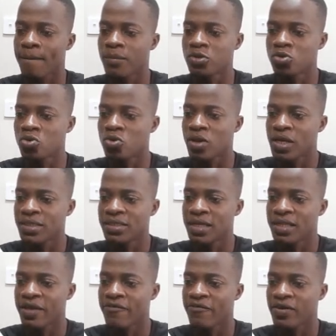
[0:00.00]
so let's take
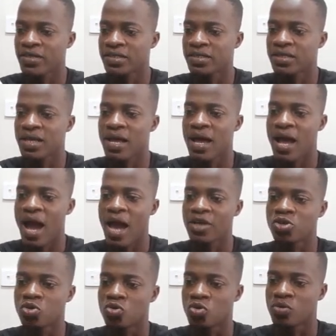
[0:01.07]
the first
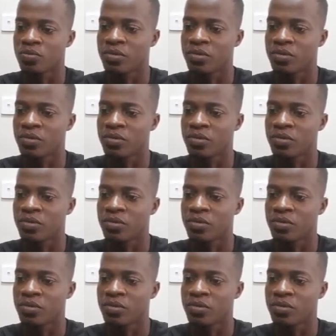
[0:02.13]
isotope.